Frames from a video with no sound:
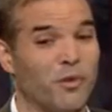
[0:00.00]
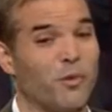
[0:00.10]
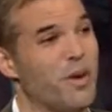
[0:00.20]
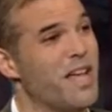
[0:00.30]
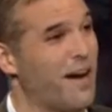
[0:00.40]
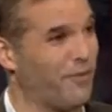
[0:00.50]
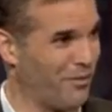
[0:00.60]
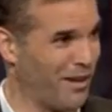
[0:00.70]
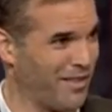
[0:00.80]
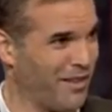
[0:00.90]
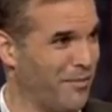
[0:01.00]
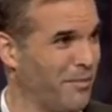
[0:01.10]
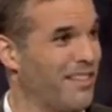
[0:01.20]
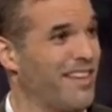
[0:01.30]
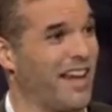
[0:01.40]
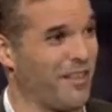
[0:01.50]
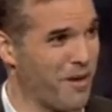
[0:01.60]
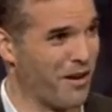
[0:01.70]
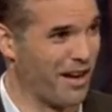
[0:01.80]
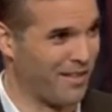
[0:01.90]
We have to rescue them. The
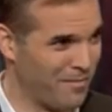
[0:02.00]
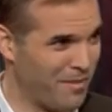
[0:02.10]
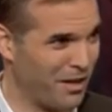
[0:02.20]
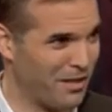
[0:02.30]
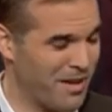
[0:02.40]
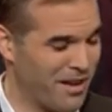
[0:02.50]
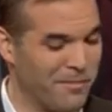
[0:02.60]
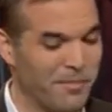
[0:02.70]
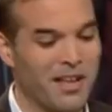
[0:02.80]
taxpayer has to bail them out.